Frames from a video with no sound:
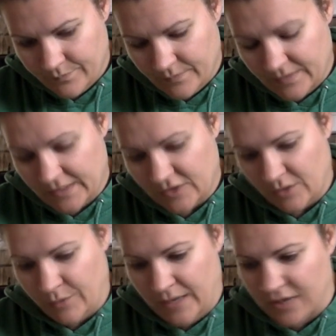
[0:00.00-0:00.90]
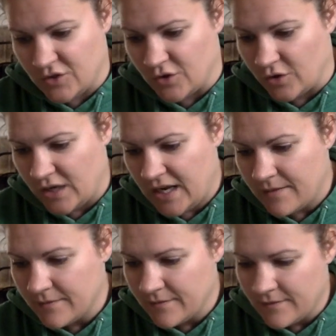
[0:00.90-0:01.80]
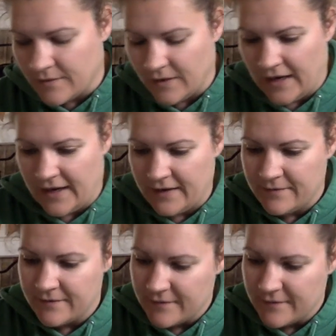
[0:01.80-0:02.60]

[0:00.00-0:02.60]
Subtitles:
it's actually page 30, okay?